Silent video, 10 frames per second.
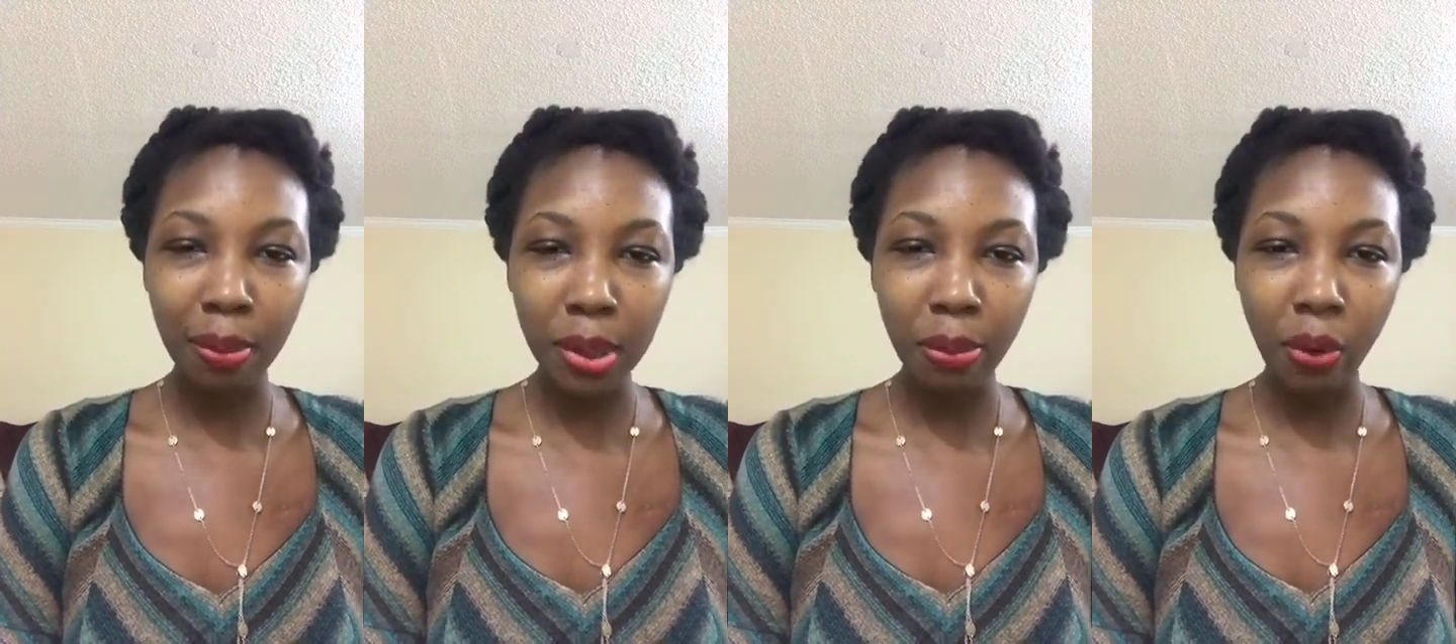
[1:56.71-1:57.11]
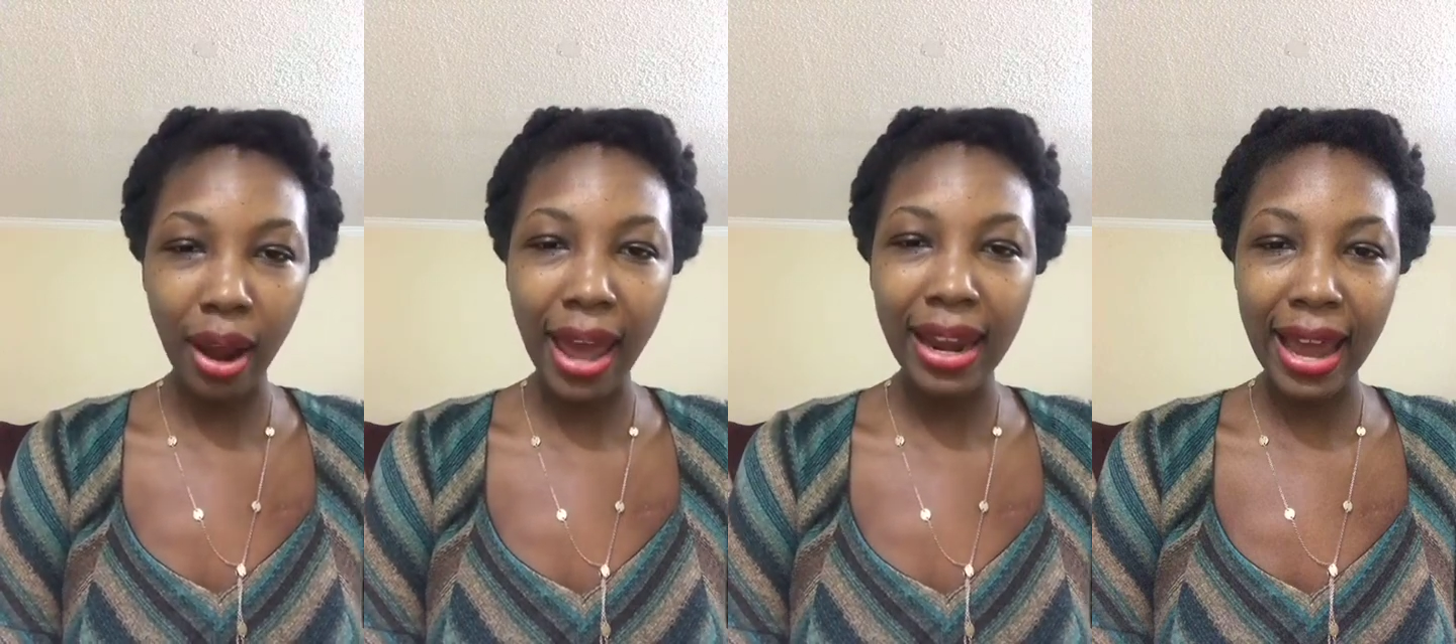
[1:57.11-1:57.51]
people were
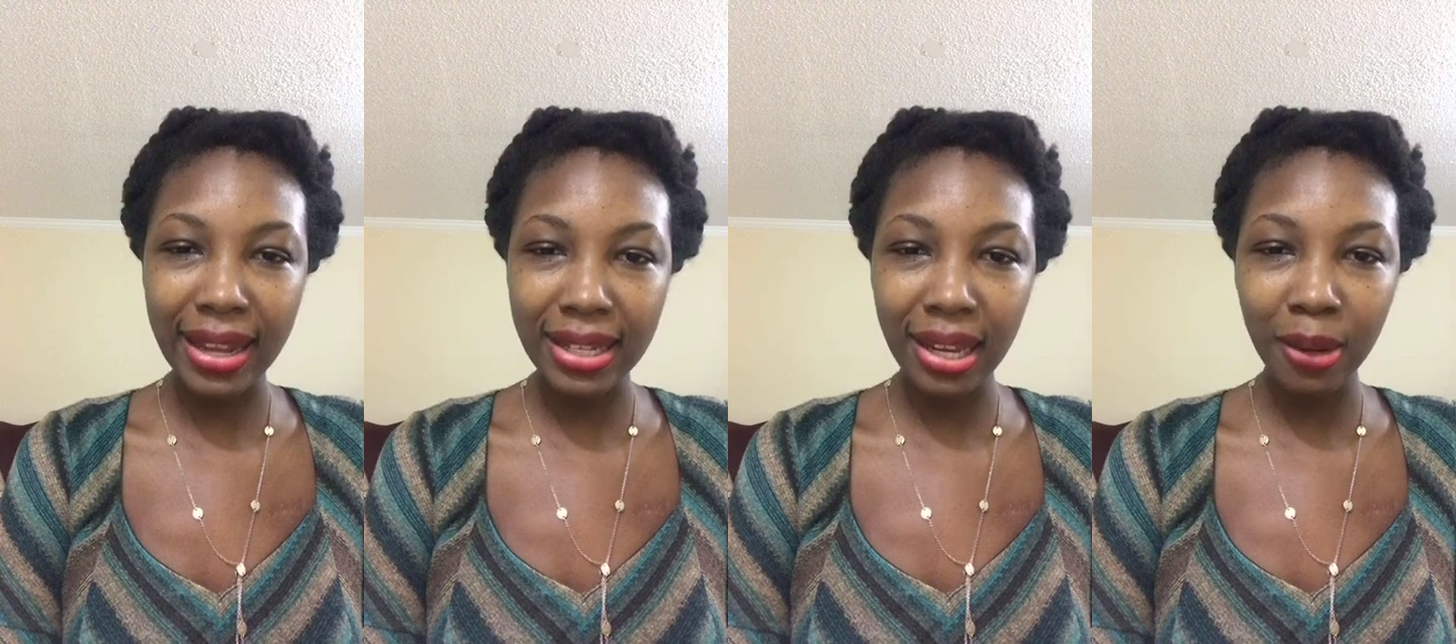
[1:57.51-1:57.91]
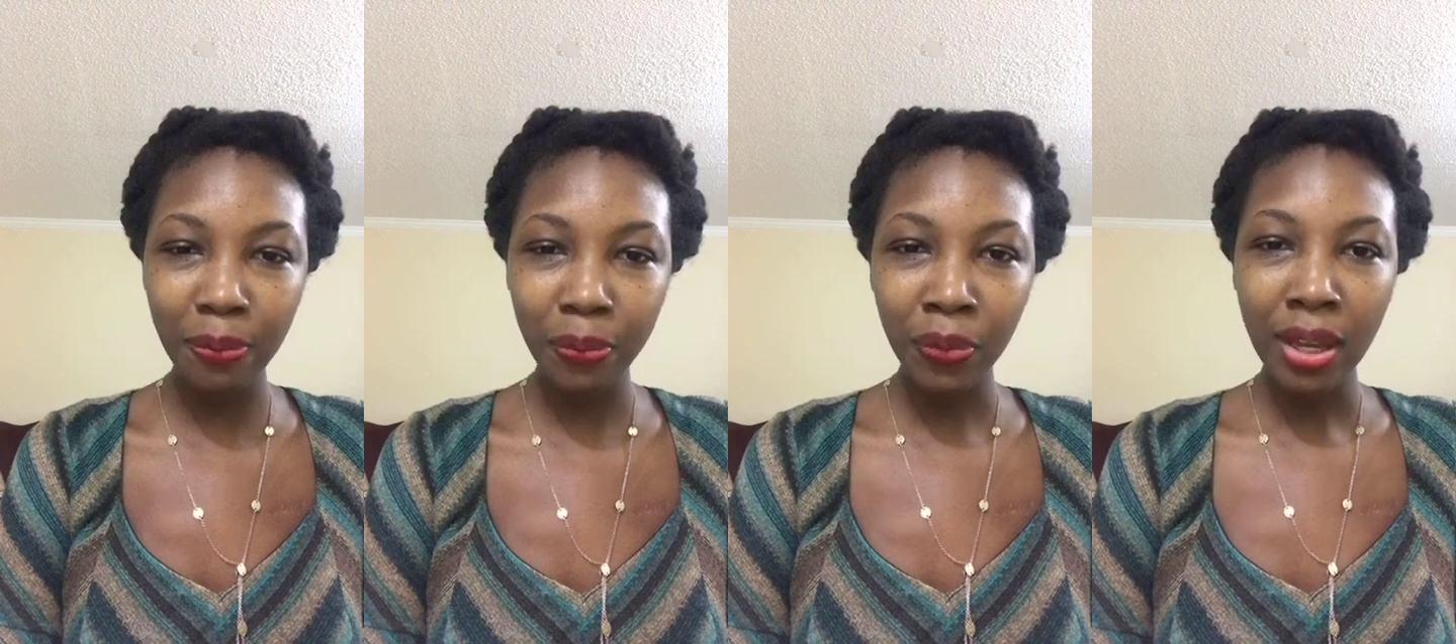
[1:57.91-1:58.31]
highlighting
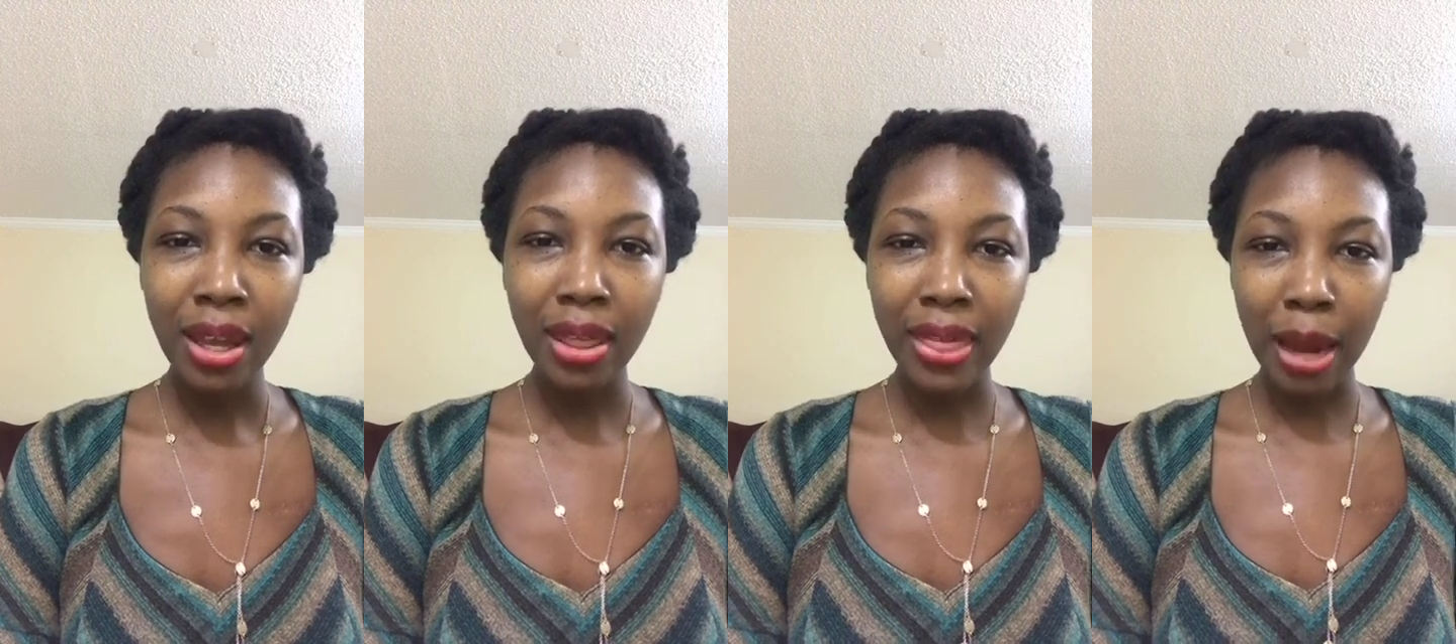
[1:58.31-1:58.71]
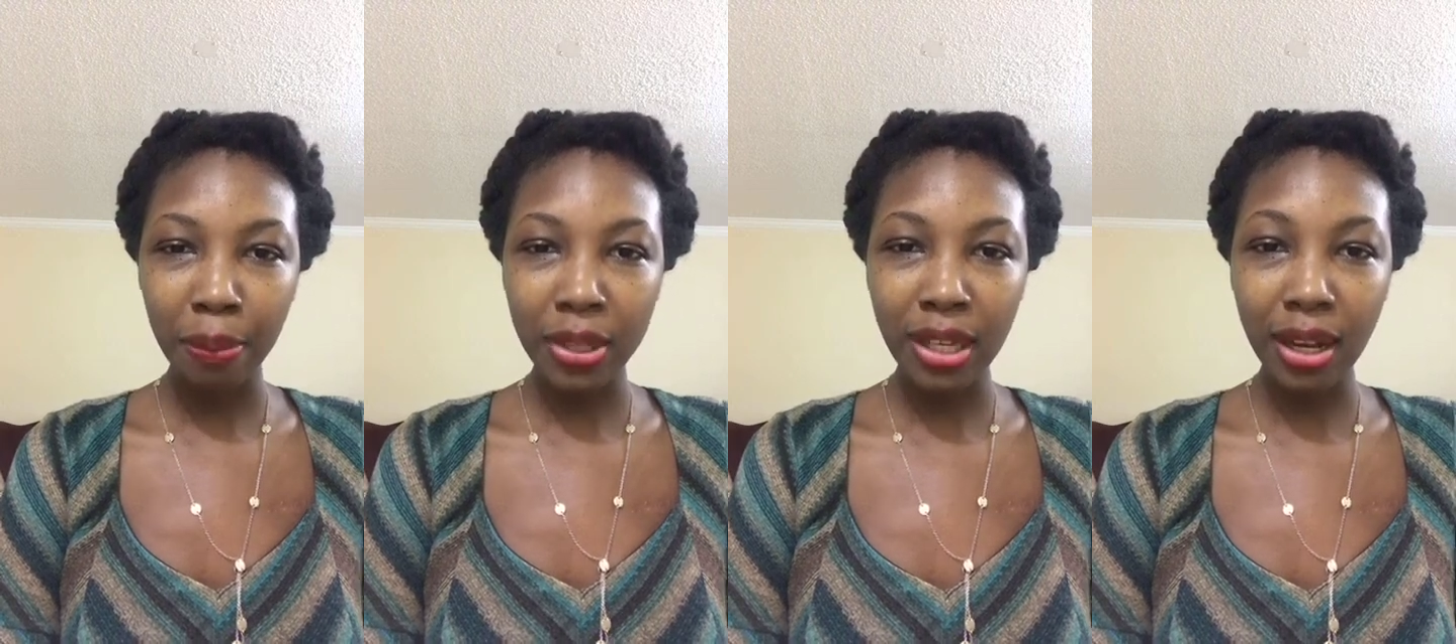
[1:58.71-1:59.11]
that
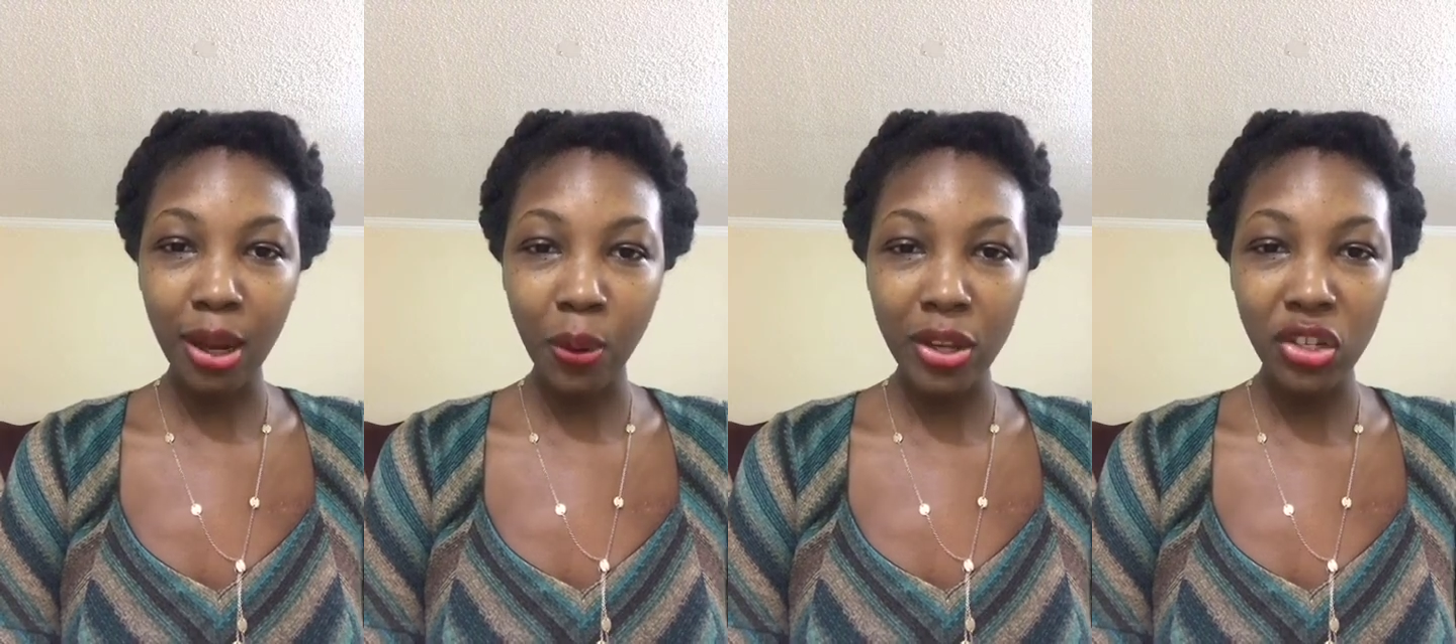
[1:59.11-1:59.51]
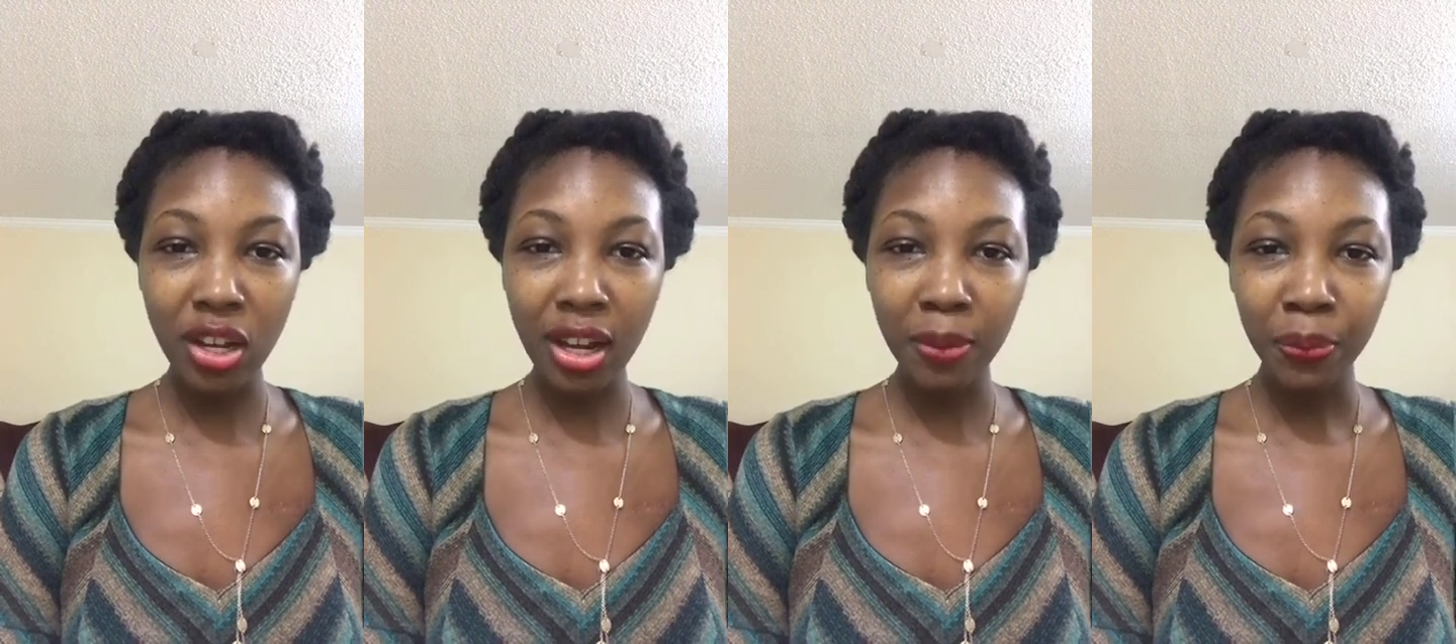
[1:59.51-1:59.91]
particular
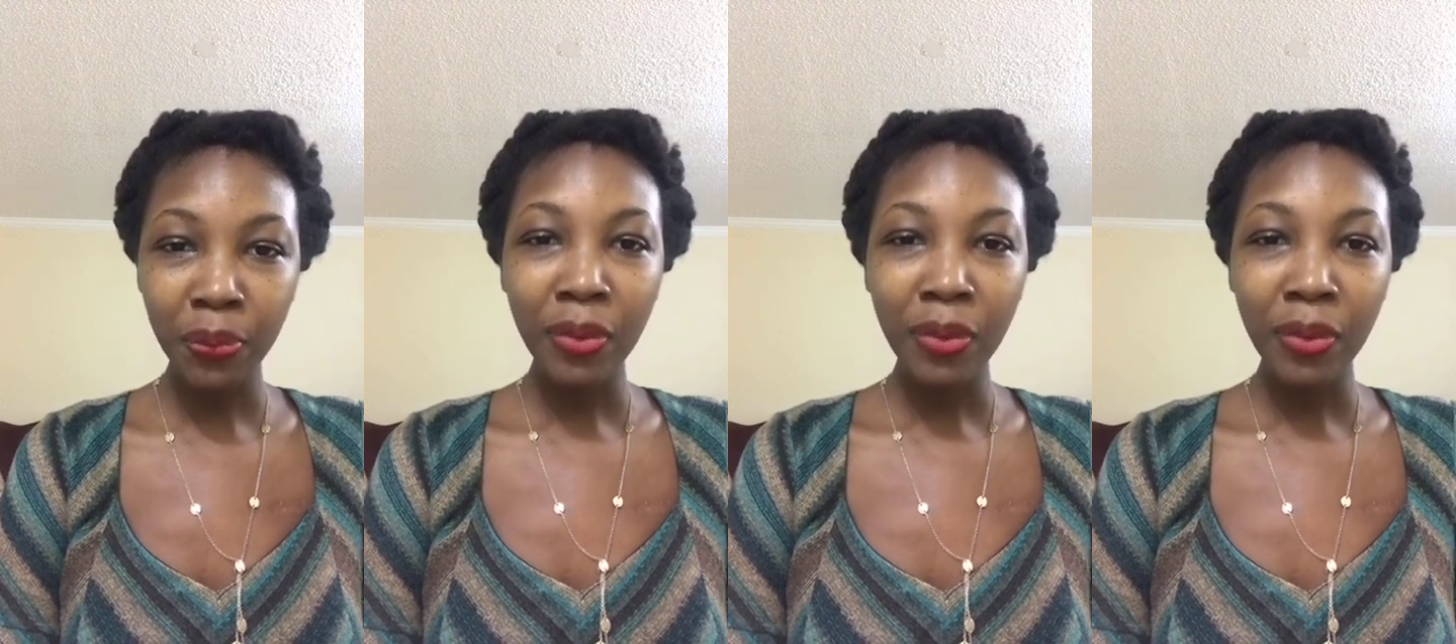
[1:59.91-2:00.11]
question.